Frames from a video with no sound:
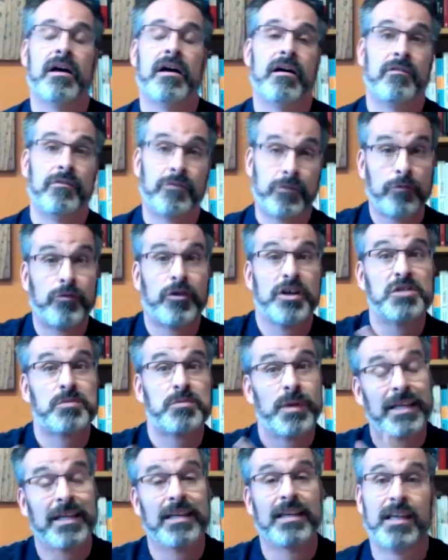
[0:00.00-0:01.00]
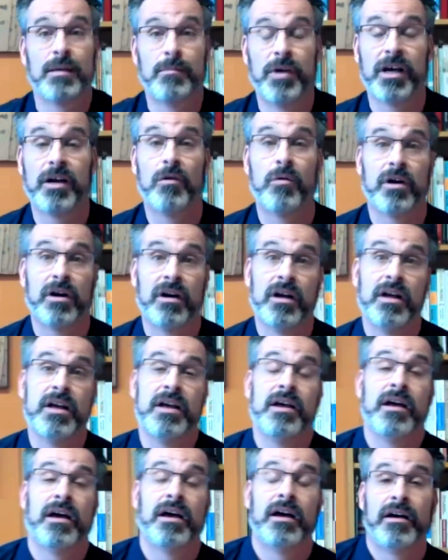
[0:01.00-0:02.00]
French-speaking Quebecois,
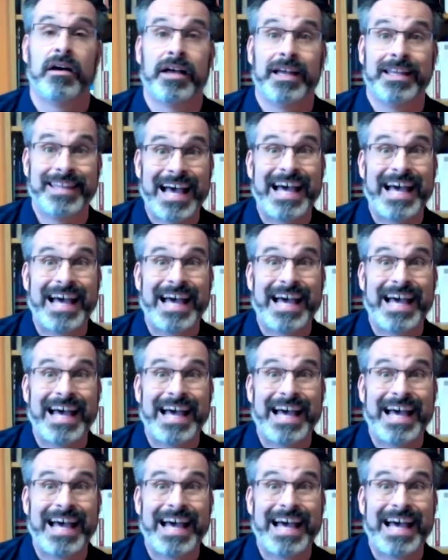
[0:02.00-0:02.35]
and